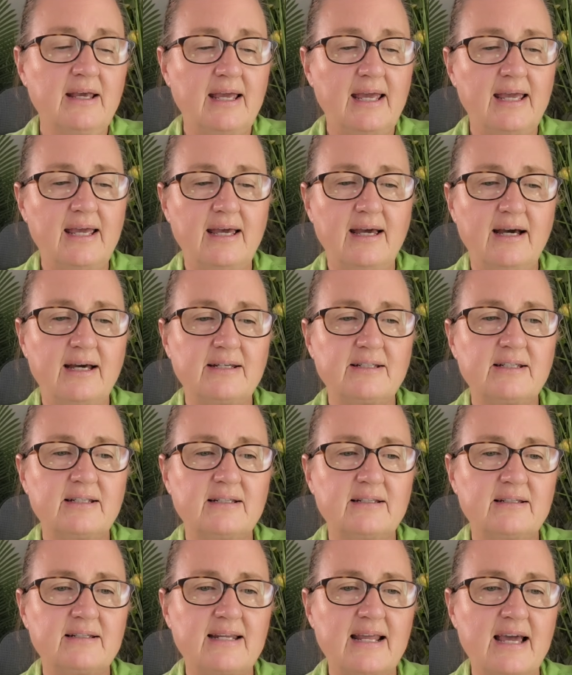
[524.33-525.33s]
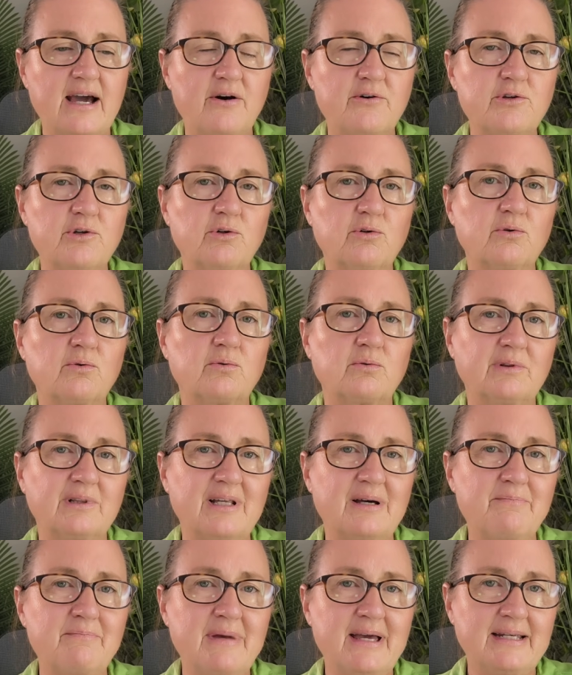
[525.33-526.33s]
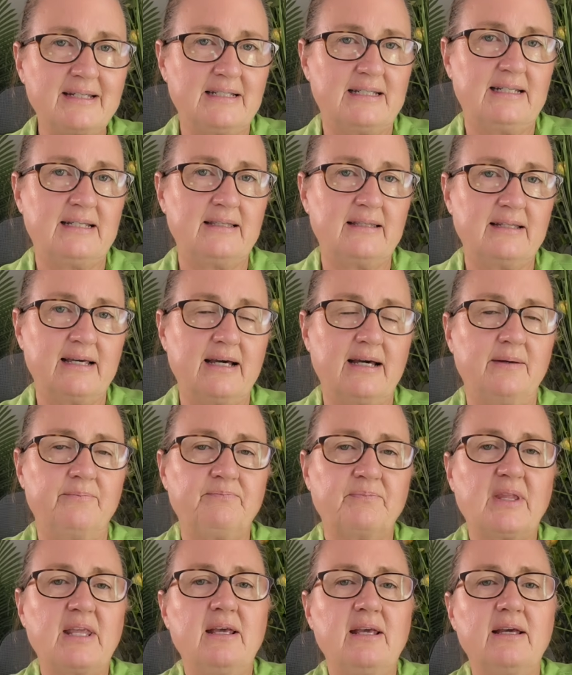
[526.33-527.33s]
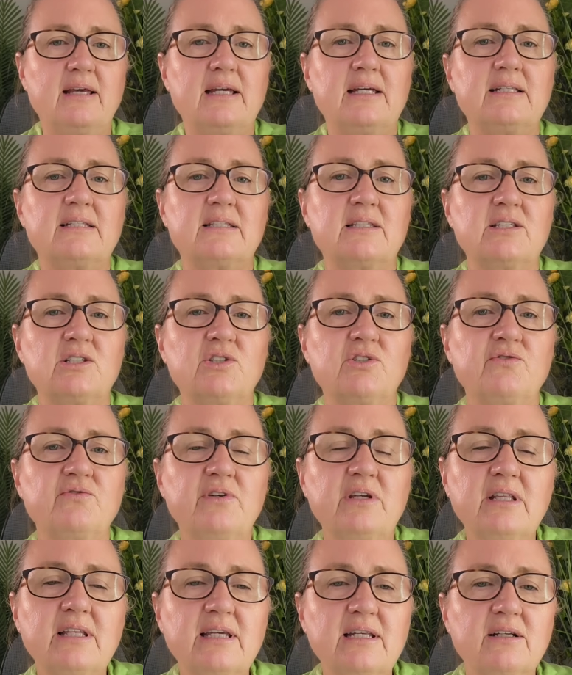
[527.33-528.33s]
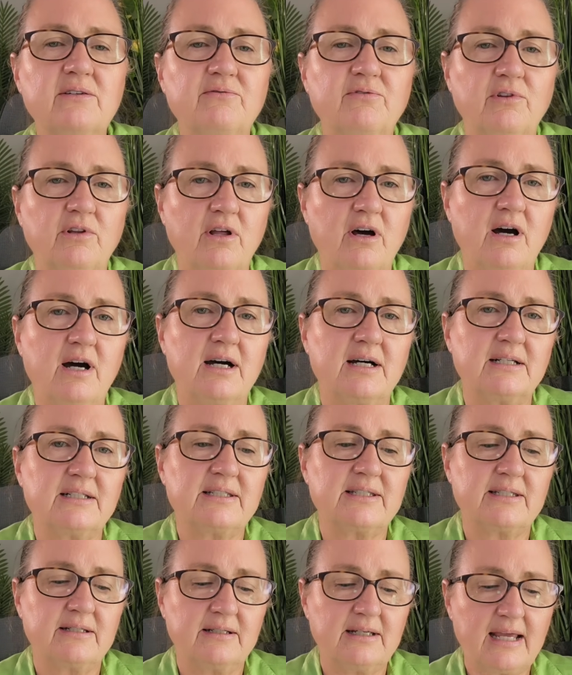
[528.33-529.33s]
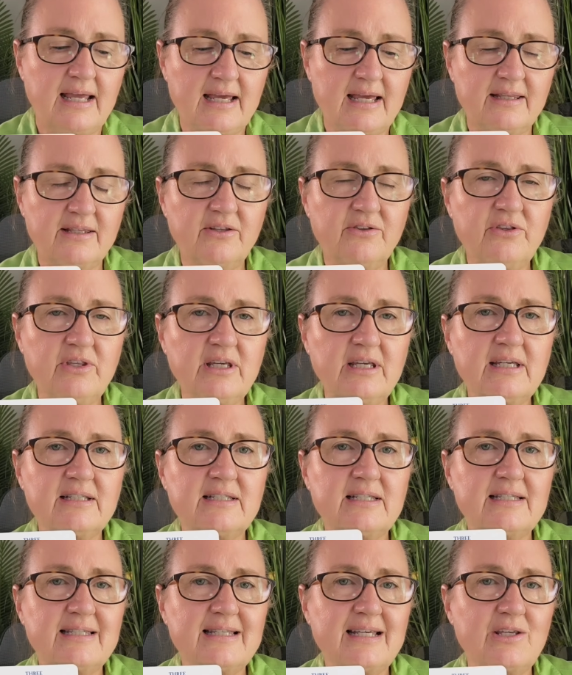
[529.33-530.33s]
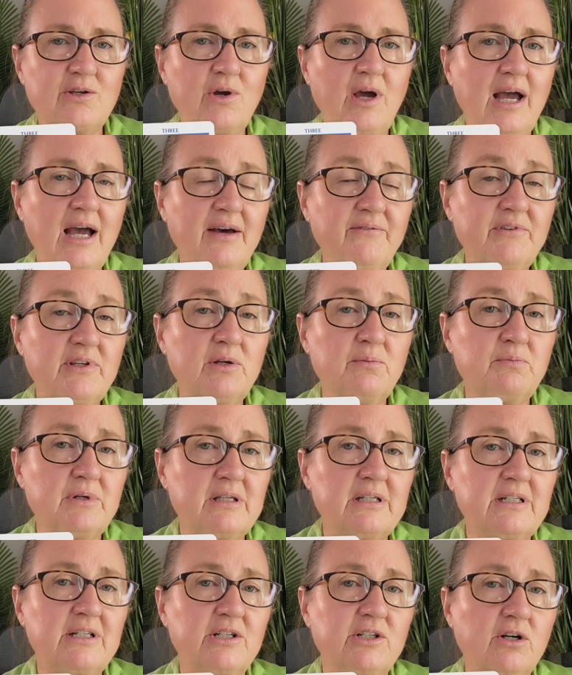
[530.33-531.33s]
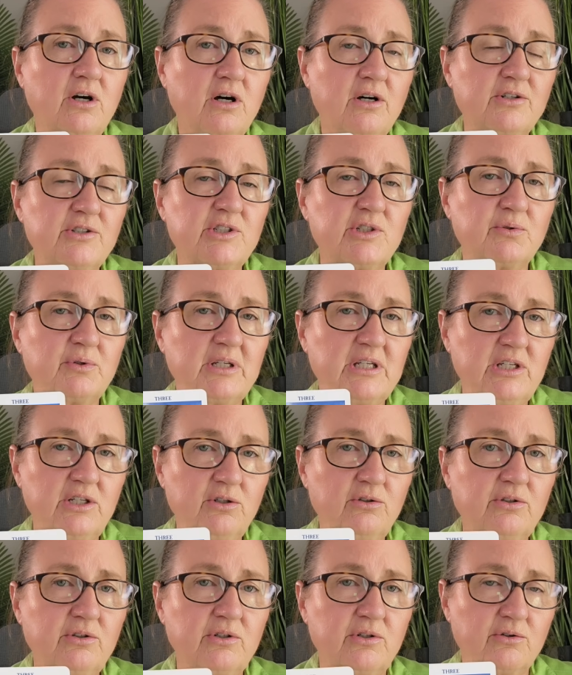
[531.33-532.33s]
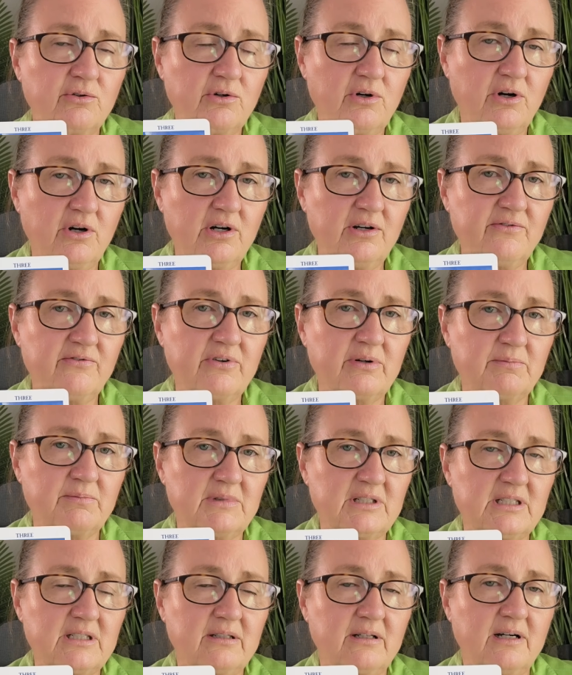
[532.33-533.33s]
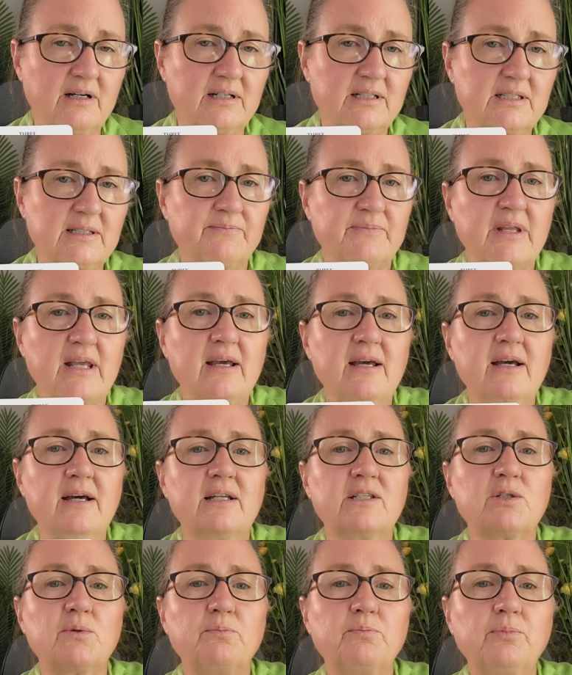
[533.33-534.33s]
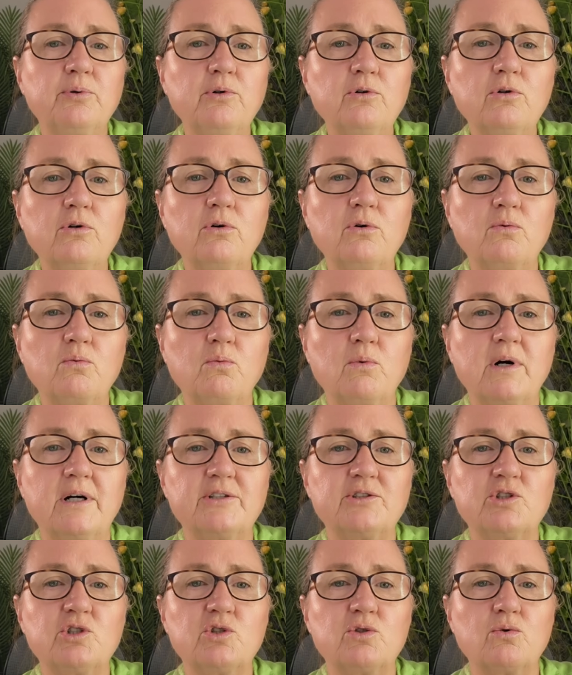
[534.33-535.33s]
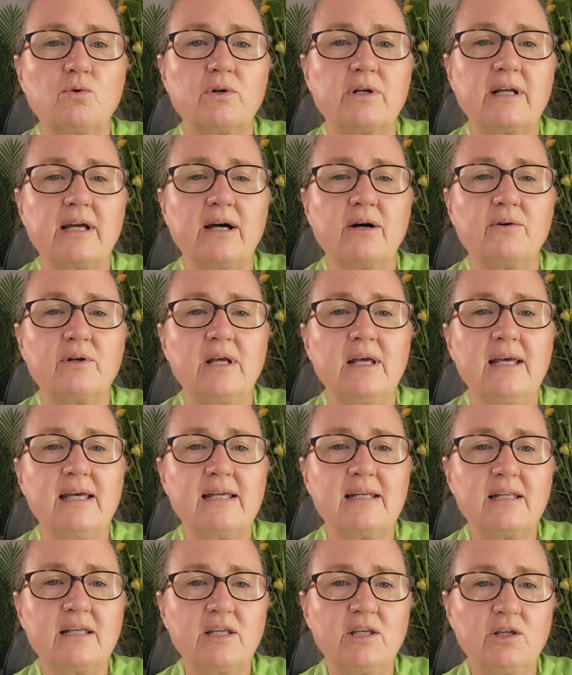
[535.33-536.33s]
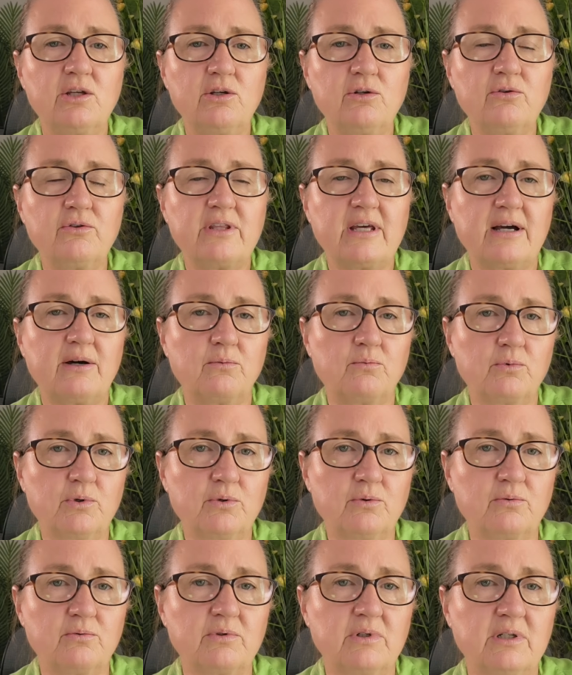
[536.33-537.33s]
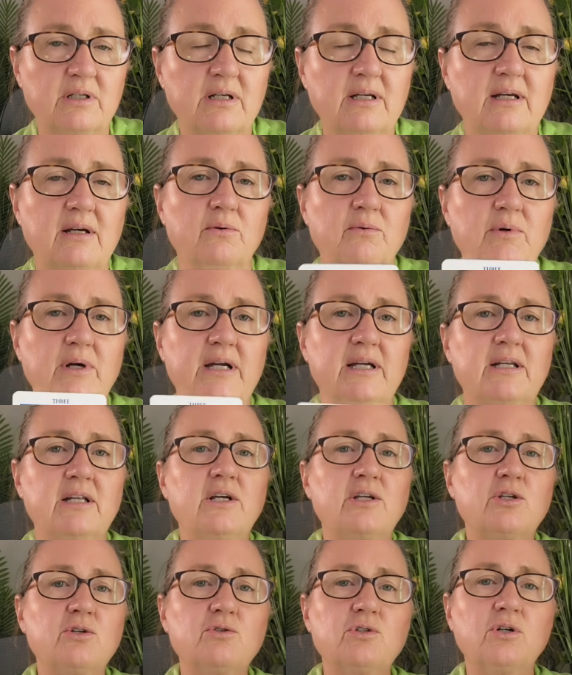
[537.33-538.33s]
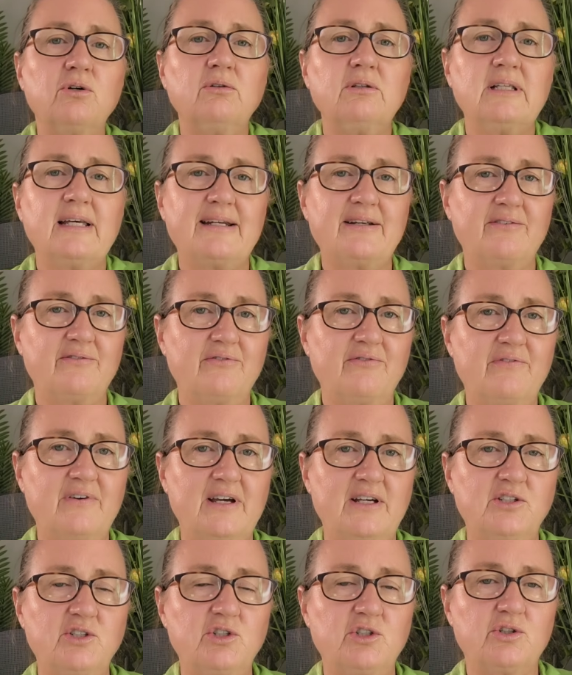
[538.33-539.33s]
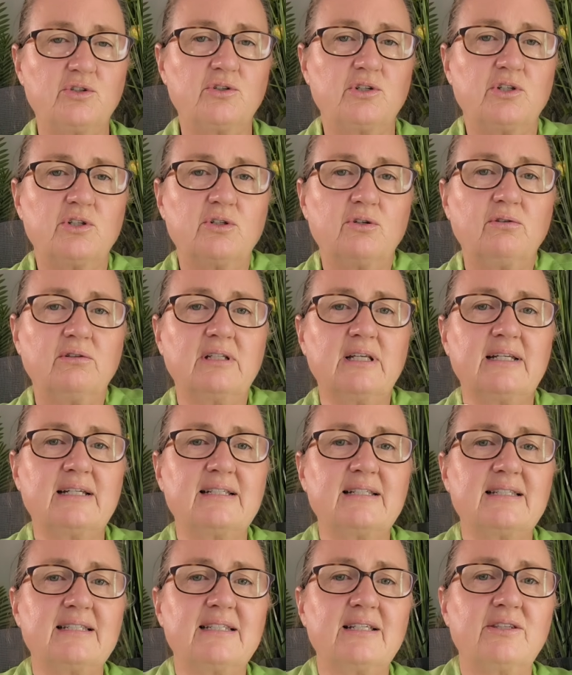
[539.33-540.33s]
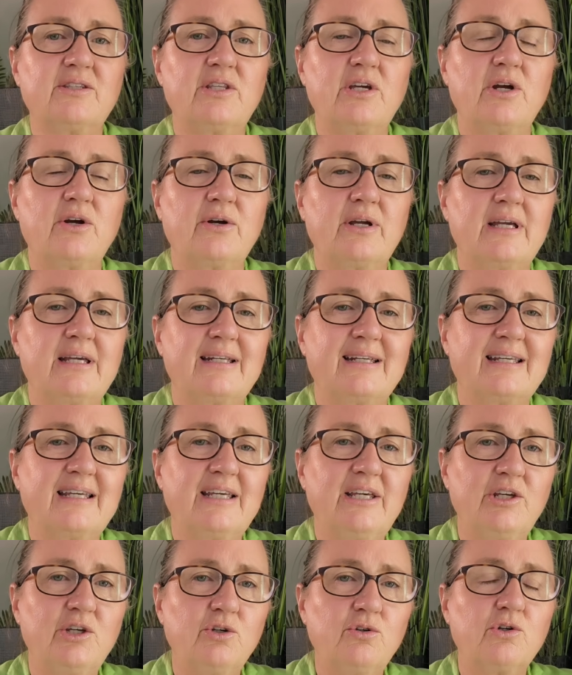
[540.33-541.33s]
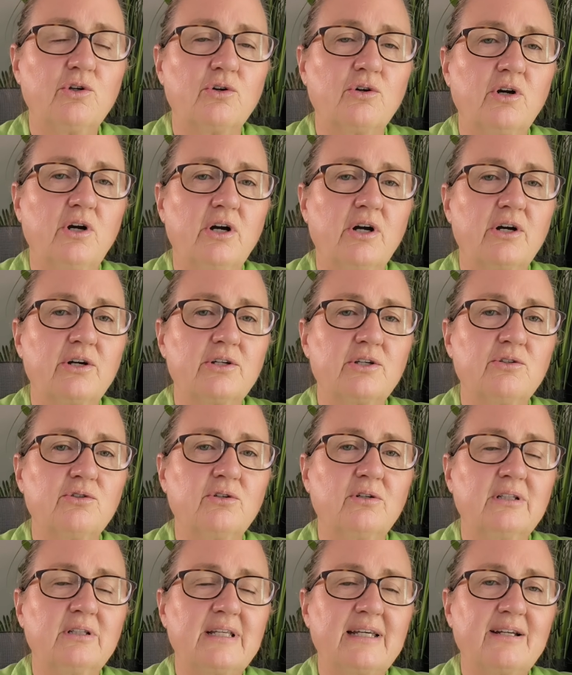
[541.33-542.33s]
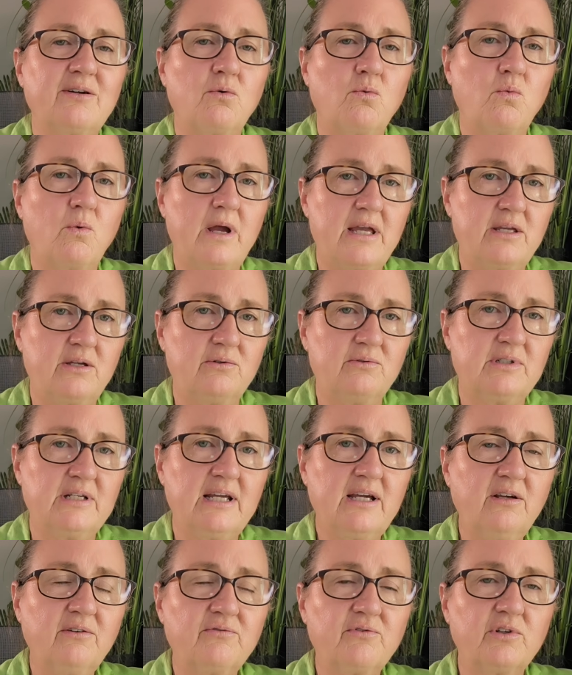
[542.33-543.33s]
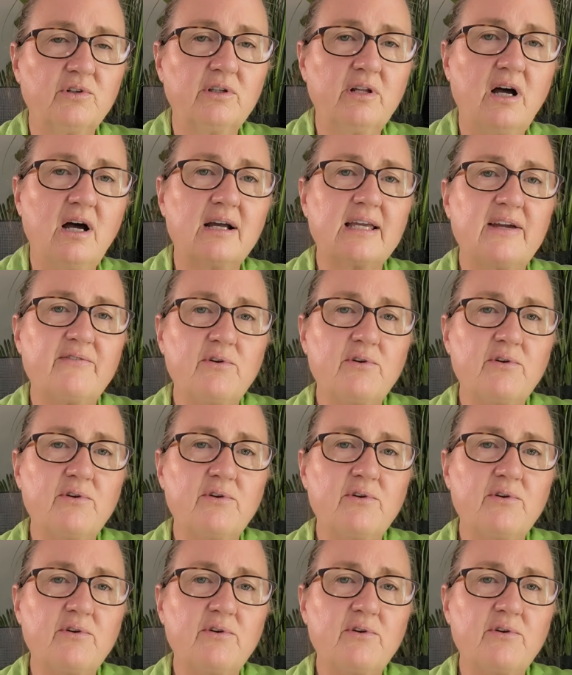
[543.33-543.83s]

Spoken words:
And now you're lamenting that. It's this feeling of loss. And the thing is that you have the ability to also heal your heart from this loss, to pull one sword out and heal that wound, right? You don't let it fester. You don't let it sit there and kill your heart. You don't let it weigh you down for long.